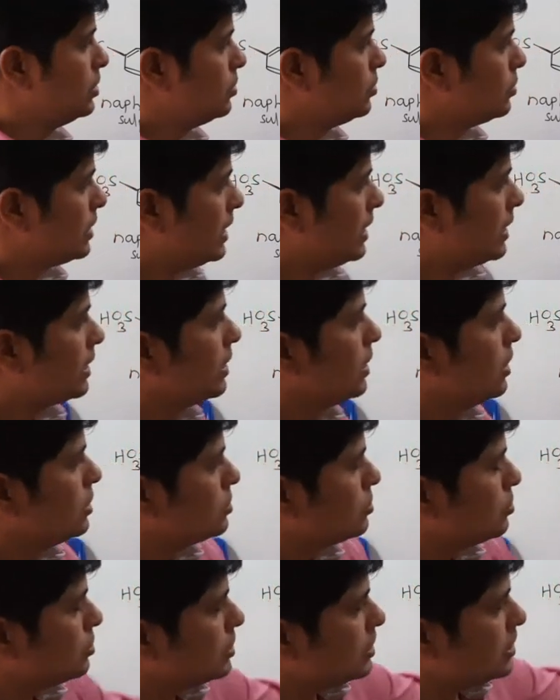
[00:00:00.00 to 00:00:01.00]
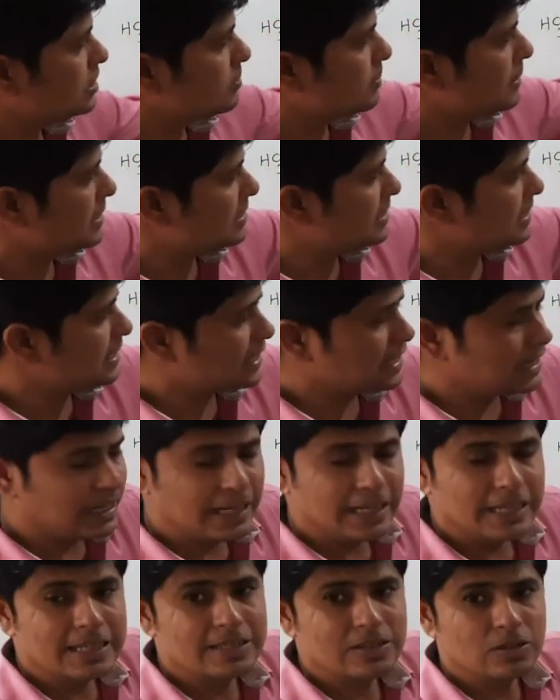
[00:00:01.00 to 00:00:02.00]
Okay, so this benzene ring
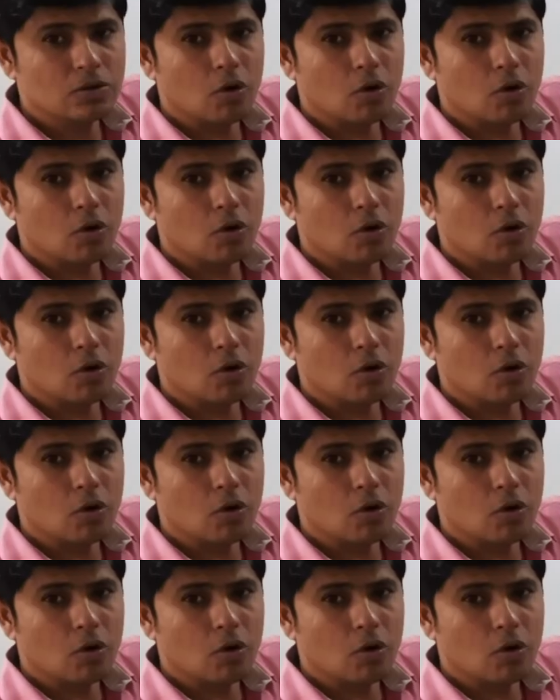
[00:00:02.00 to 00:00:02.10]
is